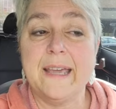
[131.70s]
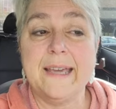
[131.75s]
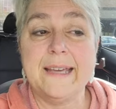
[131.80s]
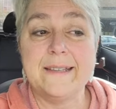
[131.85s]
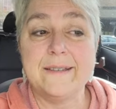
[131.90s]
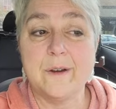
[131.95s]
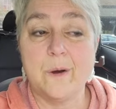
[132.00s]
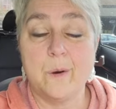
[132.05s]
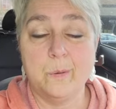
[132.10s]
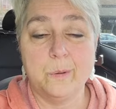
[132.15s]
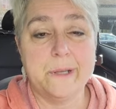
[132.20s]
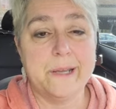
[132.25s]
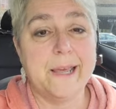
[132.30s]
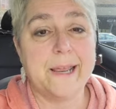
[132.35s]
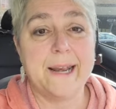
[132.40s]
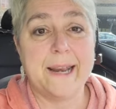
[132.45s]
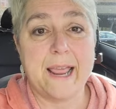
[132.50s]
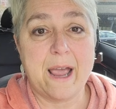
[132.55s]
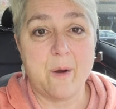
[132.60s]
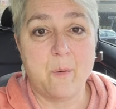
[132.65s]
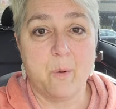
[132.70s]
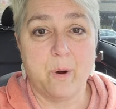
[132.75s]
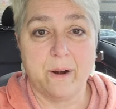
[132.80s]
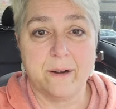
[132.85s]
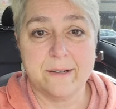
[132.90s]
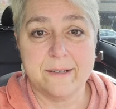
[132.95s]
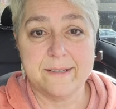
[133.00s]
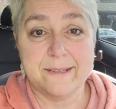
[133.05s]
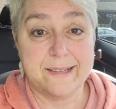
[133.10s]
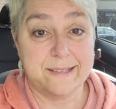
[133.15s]
It's only going to get
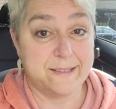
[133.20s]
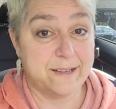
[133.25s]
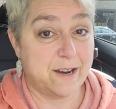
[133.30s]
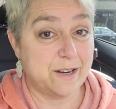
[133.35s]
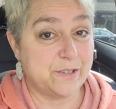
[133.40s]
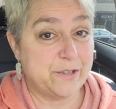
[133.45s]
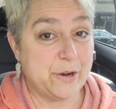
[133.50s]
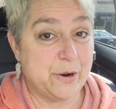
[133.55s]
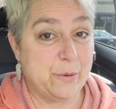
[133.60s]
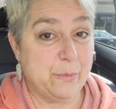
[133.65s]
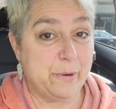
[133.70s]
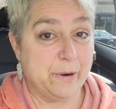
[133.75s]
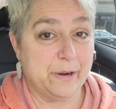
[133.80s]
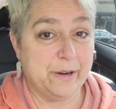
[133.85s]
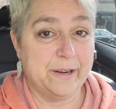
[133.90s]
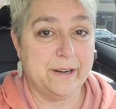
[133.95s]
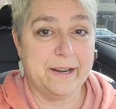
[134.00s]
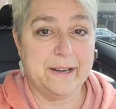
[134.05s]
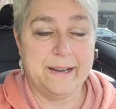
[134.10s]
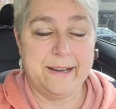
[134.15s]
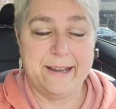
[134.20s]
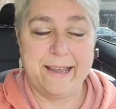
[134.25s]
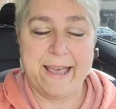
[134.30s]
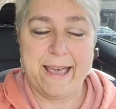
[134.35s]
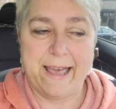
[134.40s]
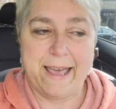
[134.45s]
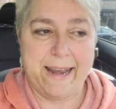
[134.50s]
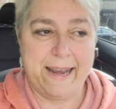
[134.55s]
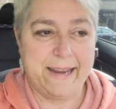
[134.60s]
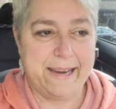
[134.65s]
worse. It's October,
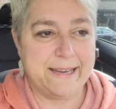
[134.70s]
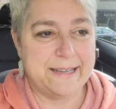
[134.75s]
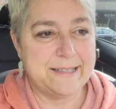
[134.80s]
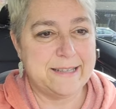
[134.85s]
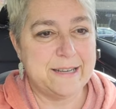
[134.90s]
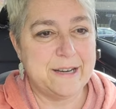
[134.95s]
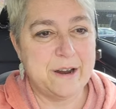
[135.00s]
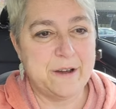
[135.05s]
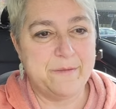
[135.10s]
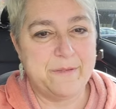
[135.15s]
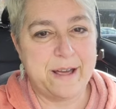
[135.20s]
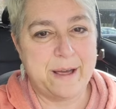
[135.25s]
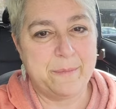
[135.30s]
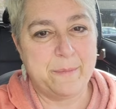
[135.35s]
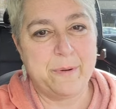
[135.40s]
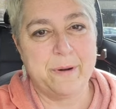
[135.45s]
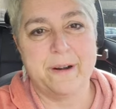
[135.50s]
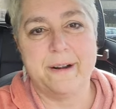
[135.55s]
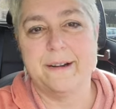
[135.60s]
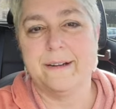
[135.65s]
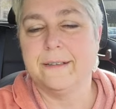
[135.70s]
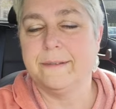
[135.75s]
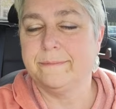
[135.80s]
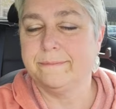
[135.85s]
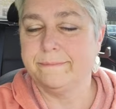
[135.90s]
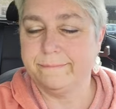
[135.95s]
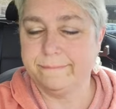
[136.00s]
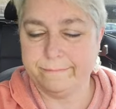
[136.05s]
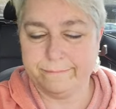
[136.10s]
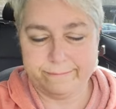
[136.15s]
heading into November
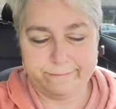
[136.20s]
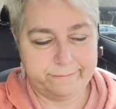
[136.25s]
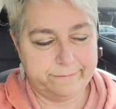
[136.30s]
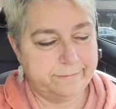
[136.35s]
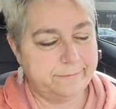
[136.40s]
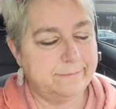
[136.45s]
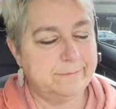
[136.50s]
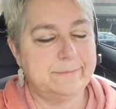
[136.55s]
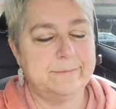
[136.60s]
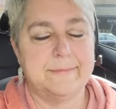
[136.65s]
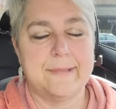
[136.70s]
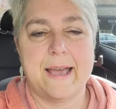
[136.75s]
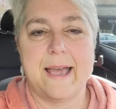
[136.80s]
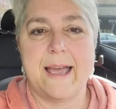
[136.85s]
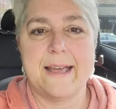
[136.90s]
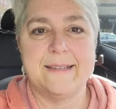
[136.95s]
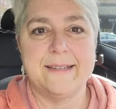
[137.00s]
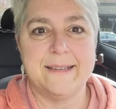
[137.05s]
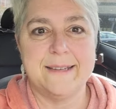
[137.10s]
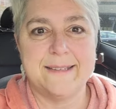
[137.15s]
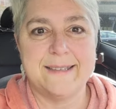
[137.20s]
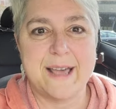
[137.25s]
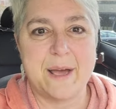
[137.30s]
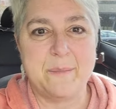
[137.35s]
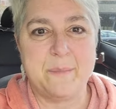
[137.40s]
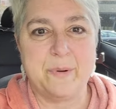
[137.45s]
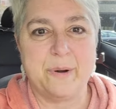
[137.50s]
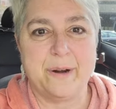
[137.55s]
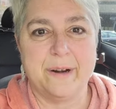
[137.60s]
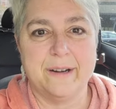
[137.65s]
and
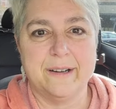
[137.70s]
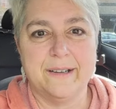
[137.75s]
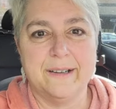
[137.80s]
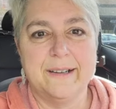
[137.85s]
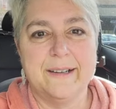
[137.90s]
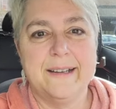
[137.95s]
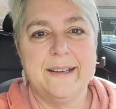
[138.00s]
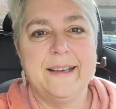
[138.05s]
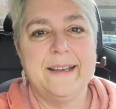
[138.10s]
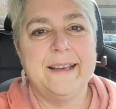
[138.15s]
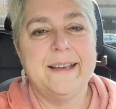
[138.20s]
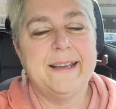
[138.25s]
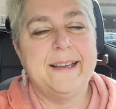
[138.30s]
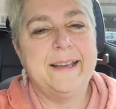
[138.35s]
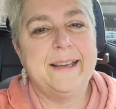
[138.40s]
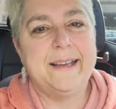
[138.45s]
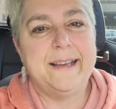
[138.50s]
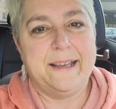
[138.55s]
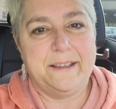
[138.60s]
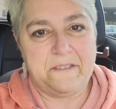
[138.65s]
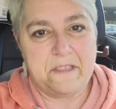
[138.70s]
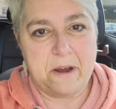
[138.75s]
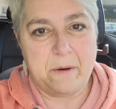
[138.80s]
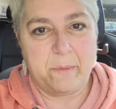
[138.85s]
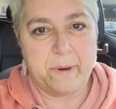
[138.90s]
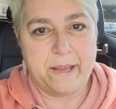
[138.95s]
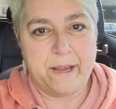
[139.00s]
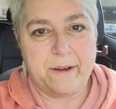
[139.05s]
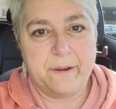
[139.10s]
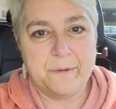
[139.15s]
December. And
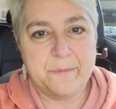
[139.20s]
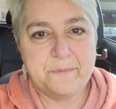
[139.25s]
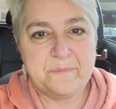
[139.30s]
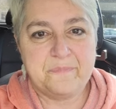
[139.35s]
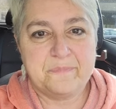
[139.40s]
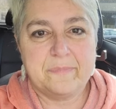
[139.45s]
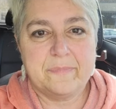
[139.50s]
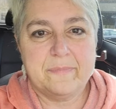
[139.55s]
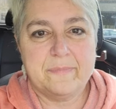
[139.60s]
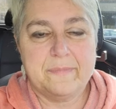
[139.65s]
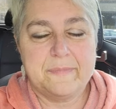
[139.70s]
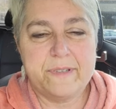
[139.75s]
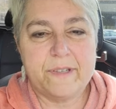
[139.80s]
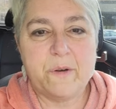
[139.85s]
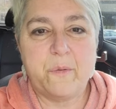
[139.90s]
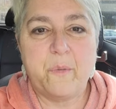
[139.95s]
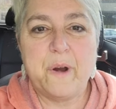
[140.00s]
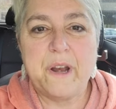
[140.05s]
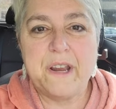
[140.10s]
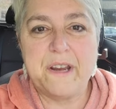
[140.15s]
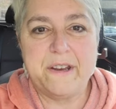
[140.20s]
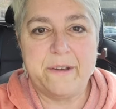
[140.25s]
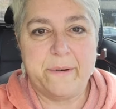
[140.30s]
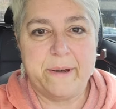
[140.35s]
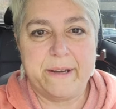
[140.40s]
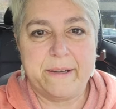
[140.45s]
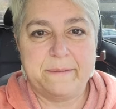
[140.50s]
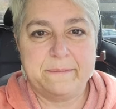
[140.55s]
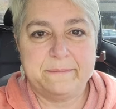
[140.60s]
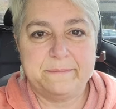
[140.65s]
there we go. So what are you
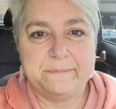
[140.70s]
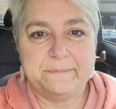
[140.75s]
doing?